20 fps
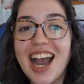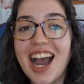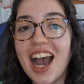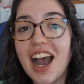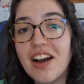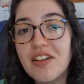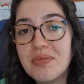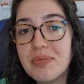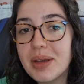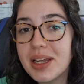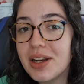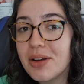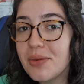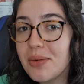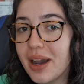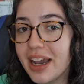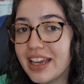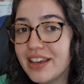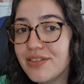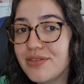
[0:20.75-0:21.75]
I've been
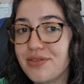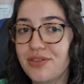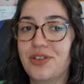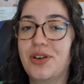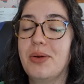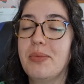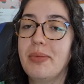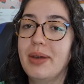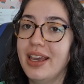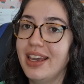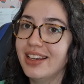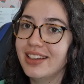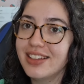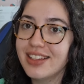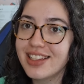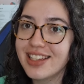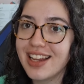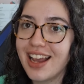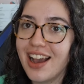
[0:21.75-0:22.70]
away for a bit.